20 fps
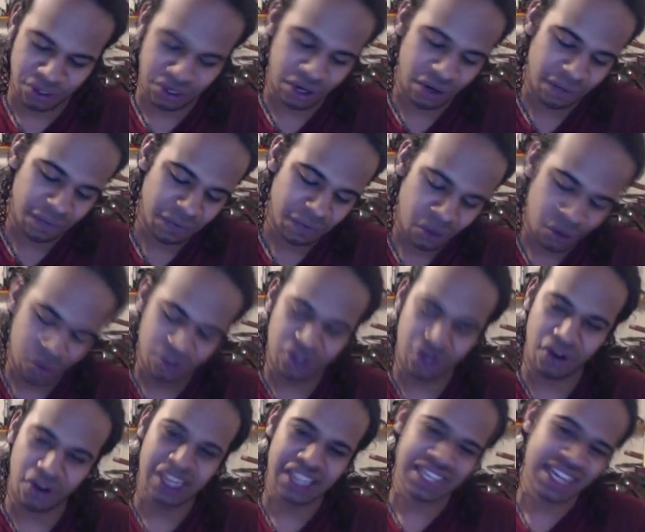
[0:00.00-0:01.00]

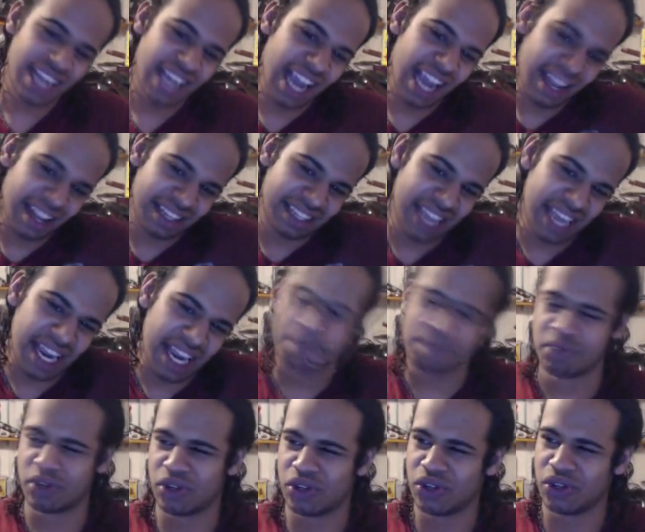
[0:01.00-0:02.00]
Who's the greatest in the
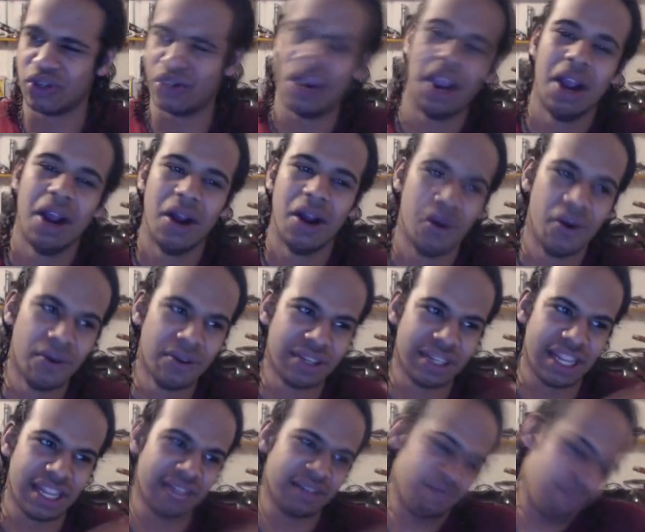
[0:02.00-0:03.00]
galaxy?
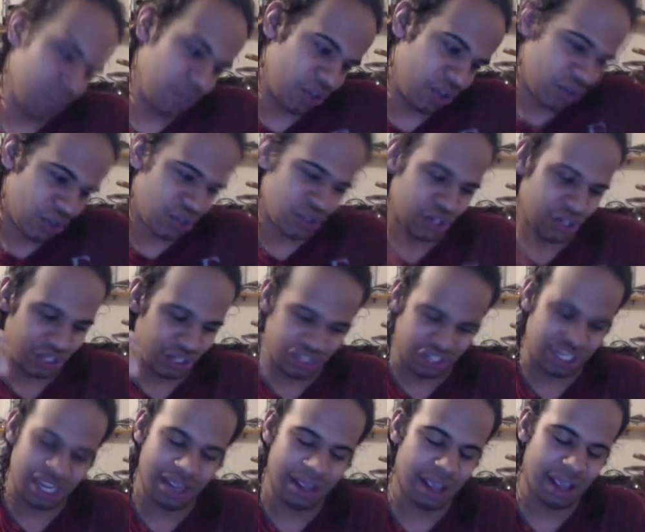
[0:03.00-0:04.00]
Who's this?"
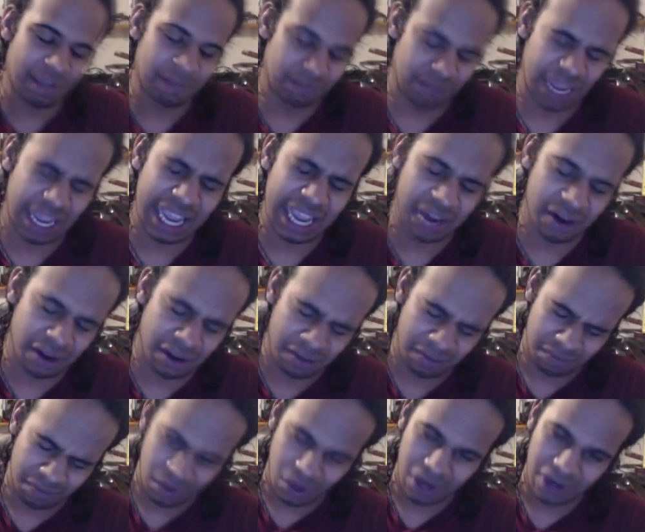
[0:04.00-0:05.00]
Just keep,
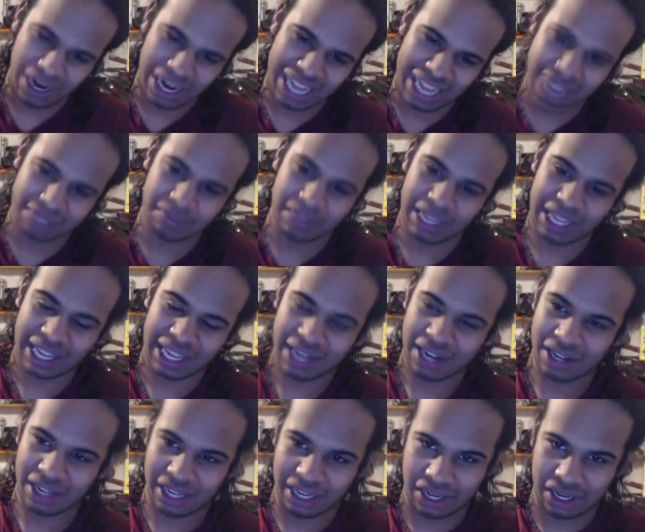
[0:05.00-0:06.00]
Wander has him
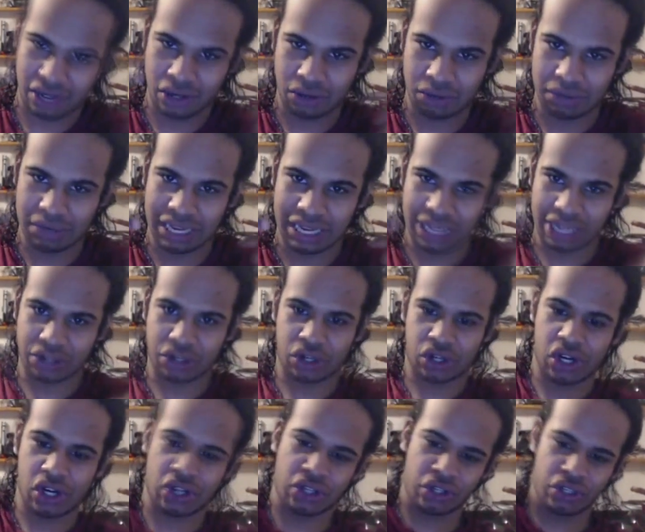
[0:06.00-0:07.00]
like in a, like an
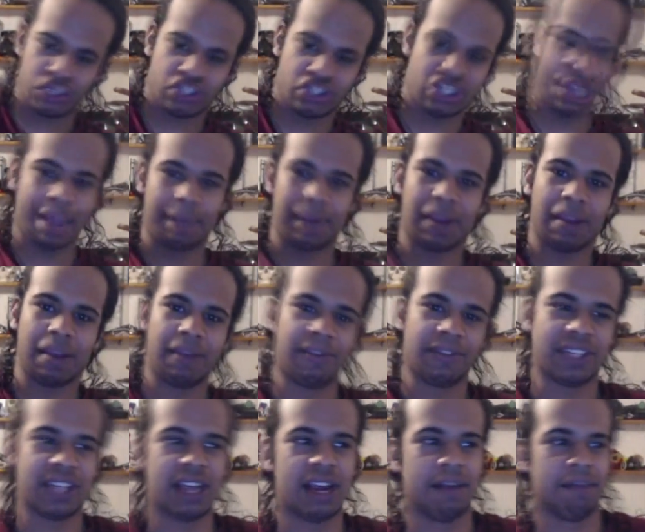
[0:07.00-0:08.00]
electric chair, just zapping
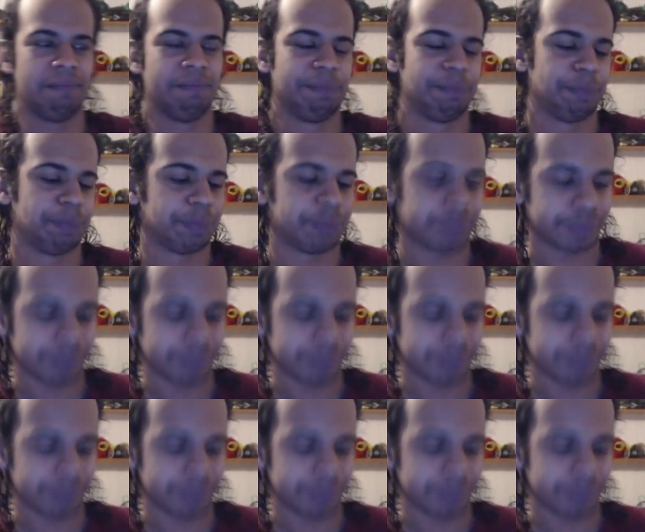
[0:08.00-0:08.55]
him every time.